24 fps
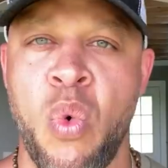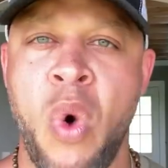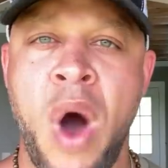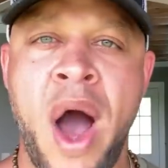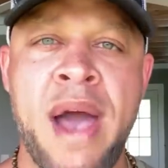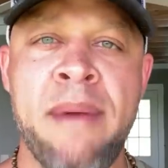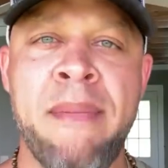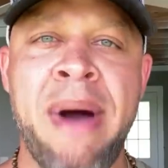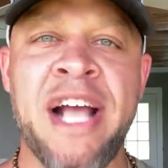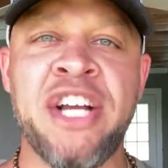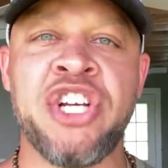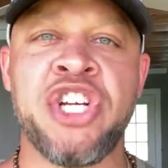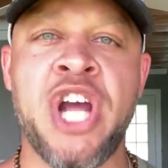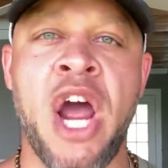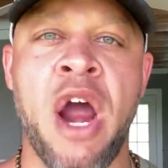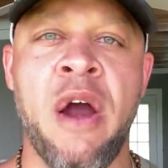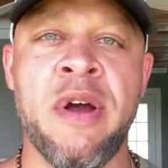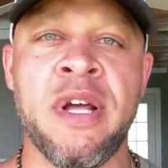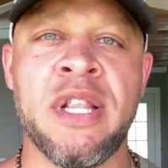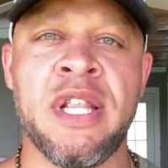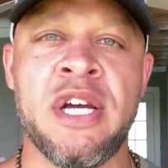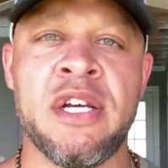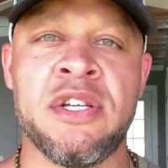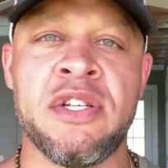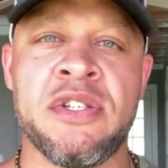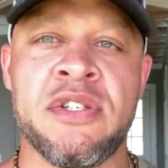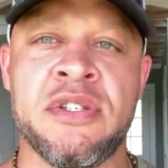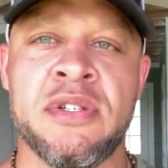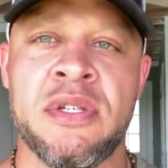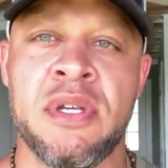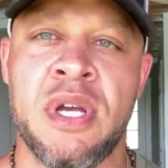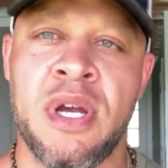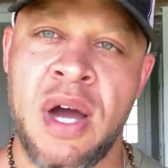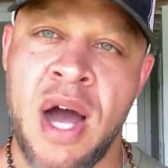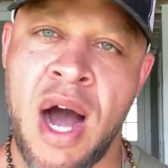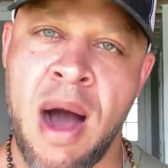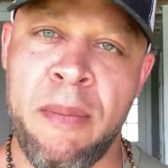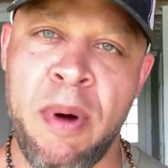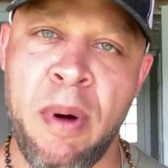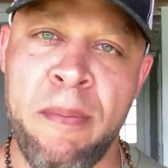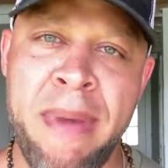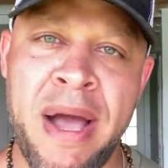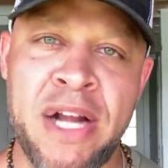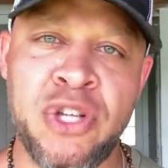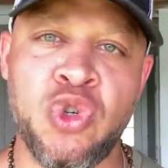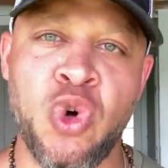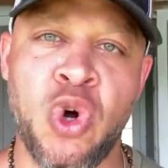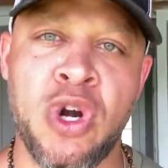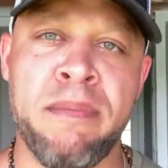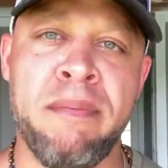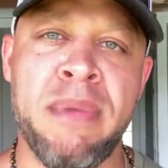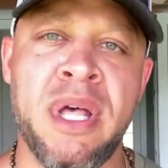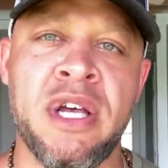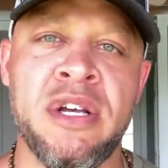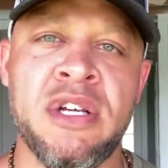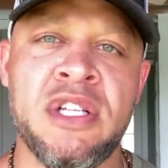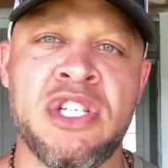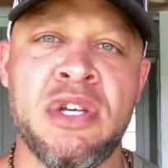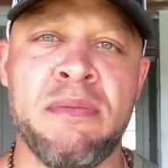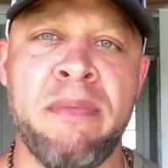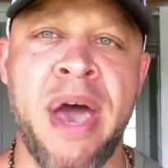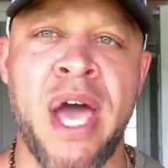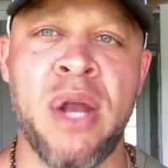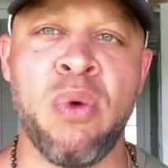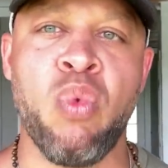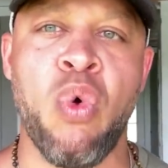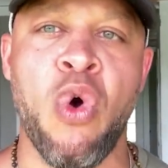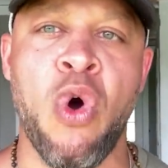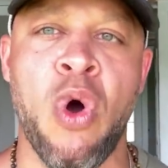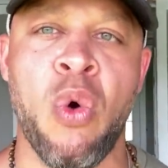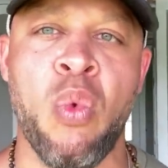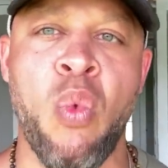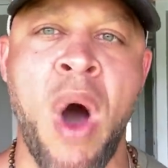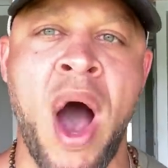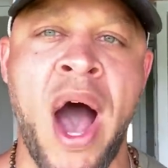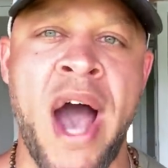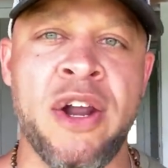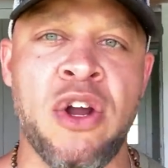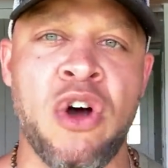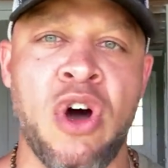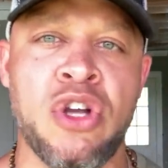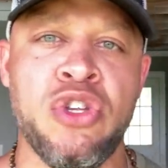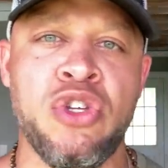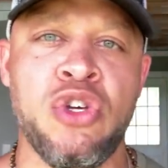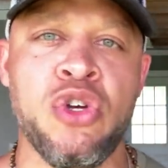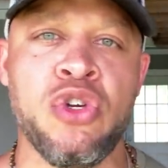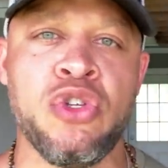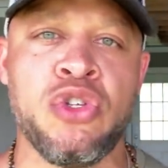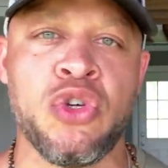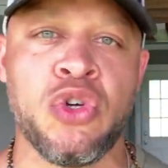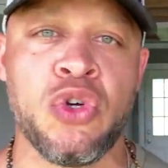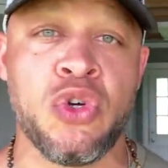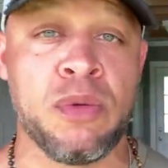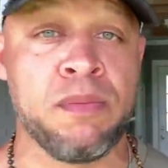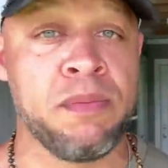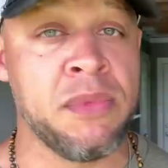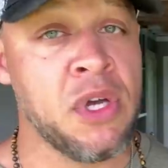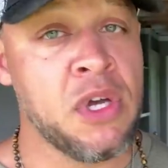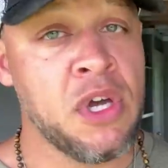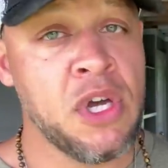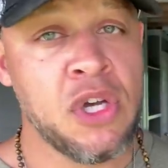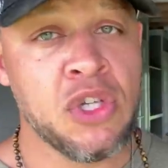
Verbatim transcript: Why am I sharing this? I'm a mentor to millions of men worldwide on YouTube.